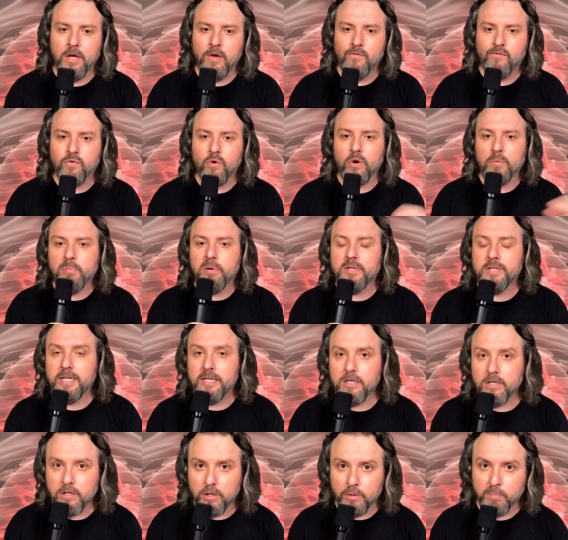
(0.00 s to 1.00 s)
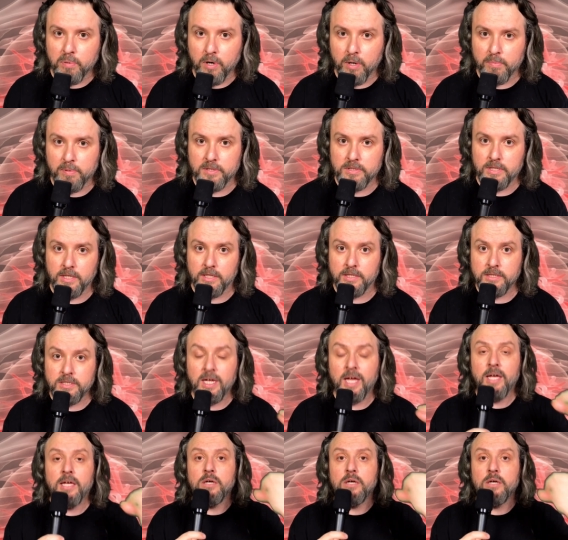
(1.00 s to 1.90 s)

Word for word: for political purposes,